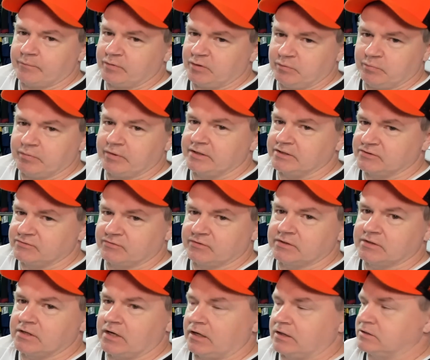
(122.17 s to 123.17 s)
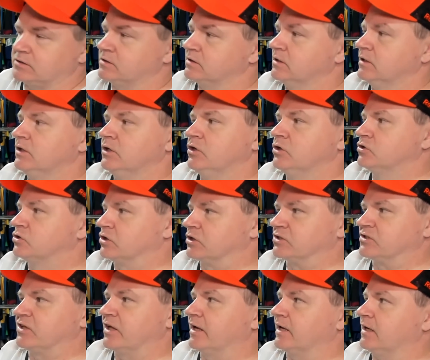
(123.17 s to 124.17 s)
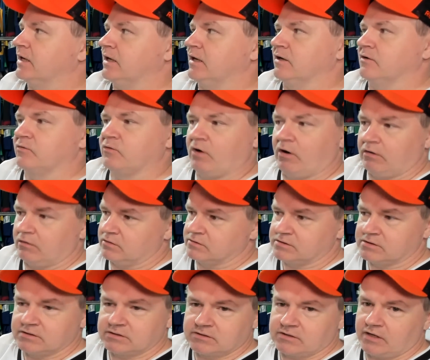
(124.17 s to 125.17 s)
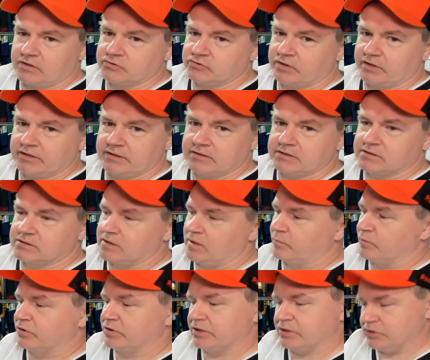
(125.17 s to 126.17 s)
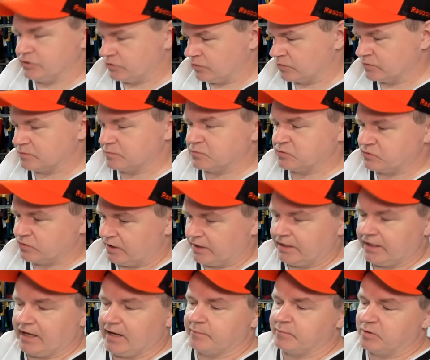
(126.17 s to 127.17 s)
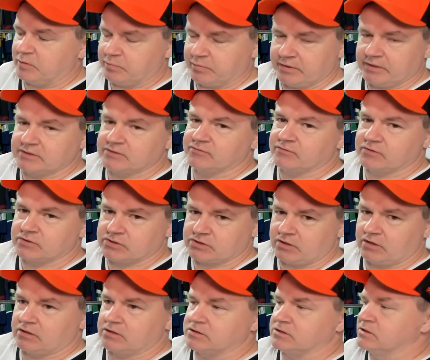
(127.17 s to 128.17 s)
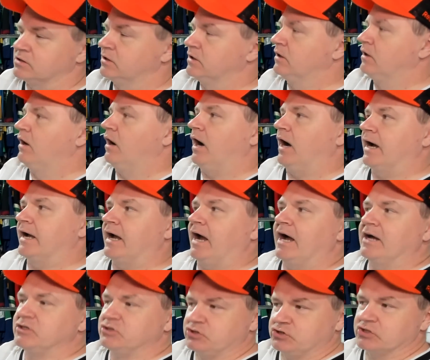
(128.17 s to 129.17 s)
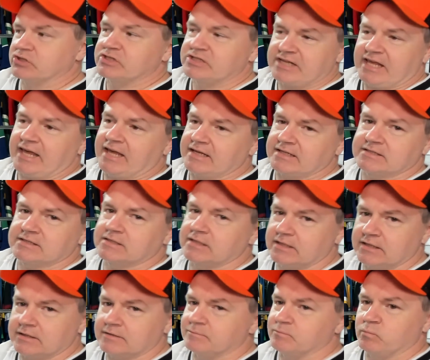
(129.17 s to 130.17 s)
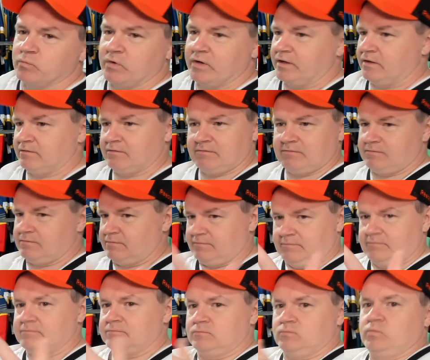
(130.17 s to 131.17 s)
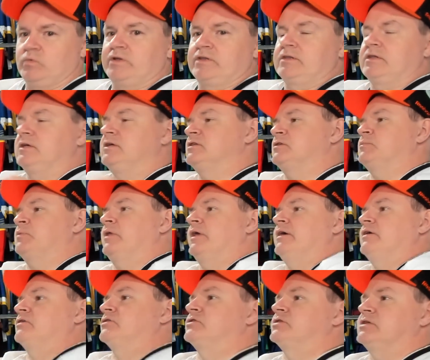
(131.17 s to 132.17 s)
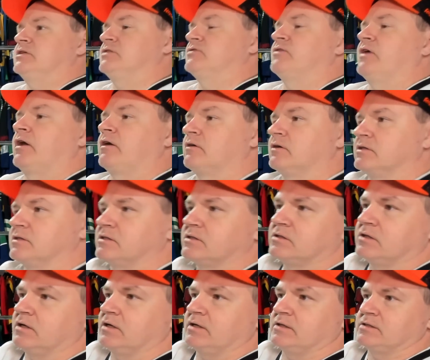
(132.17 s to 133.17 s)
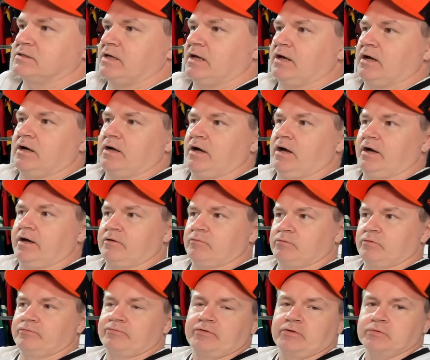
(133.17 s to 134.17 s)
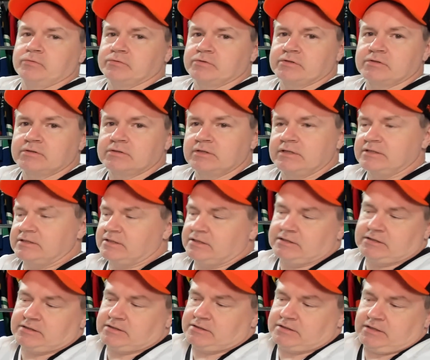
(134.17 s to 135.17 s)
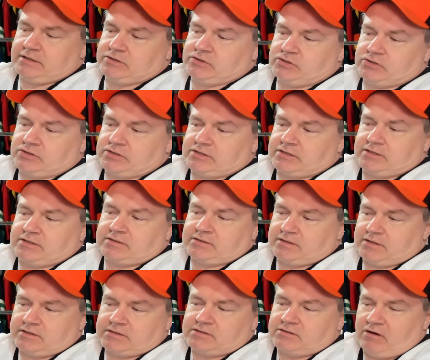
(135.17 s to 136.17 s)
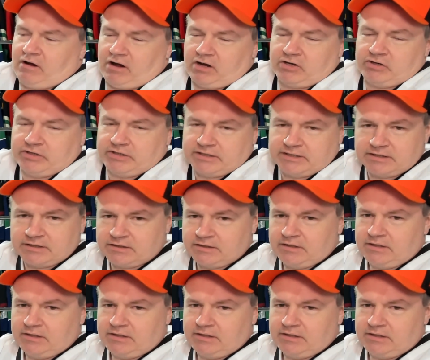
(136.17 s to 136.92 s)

and he plays for the Ducks. Just like if Karlsson's not traded this summer, he shows up at training camp and he plays for the Sharks. I, I just can't see it with with these players, these veterans uh, saying I, I refuse because it's it's just it's it's not good.